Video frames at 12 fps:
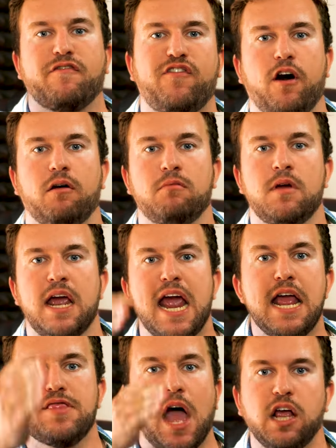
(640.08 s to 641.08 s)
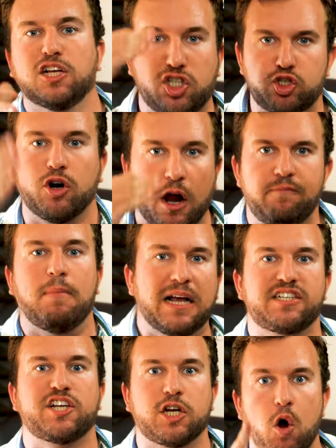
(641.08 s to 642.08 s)
ever in the history of
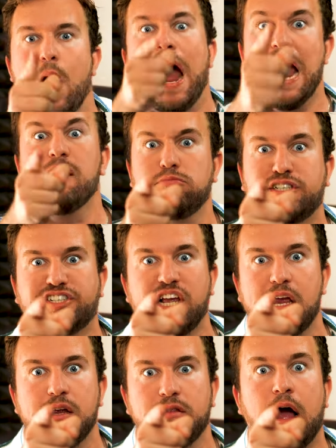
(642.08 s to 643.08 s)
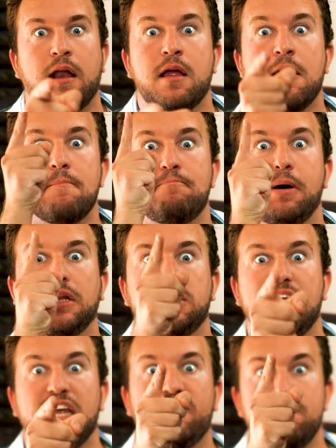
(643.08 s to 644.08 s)
Mexico. I'm saying that.
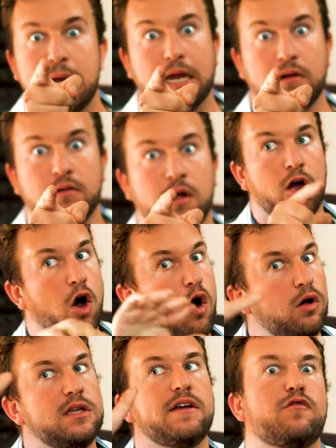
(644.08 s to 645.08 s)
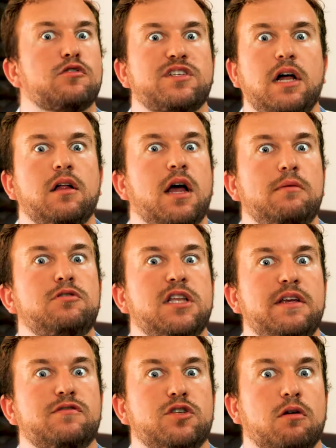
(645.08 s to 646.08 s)
Believe me. Only if Gonçalo Ramos leaves,